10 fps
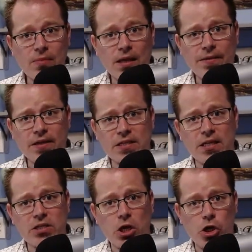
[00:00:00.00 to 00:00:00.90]
This
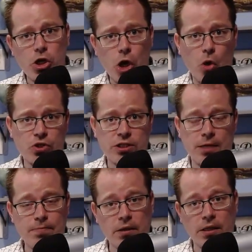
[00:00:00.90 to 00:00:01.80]
is no
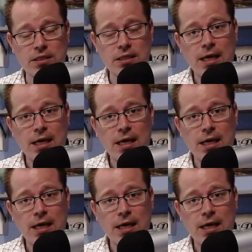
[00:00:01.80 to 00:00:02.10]
stimulus.